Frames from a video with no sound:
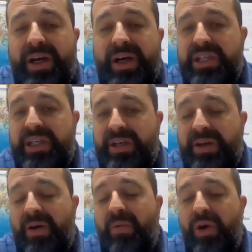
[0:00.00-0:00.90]

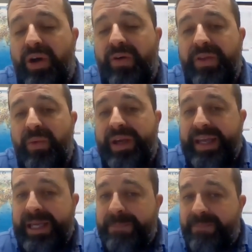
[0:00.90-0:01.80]
actually work on the
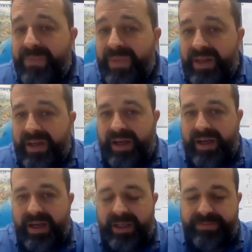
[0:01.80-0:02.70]
wiki.
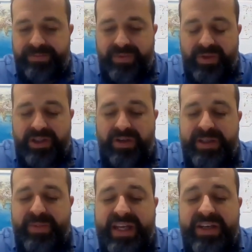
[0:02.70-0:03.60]
So
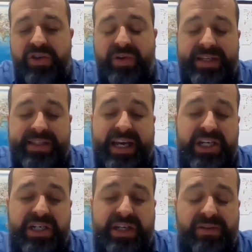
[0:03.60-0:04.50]
there's been interest
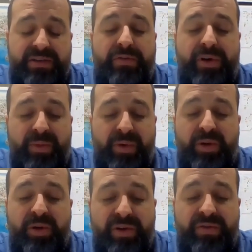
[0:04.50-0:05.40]
actually from
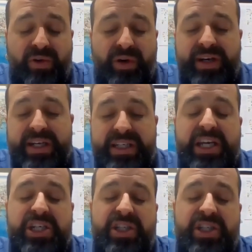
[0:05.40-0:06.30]
a number of
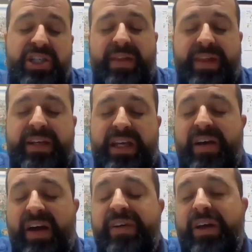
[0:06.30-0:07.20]
organizations about the
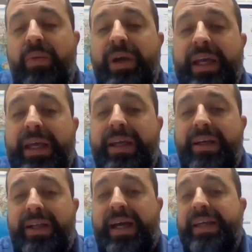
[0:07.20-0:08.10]
idea of having a wiki
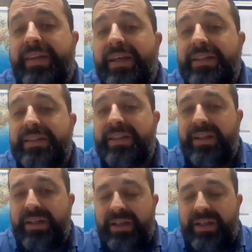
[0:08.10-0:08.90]
like this.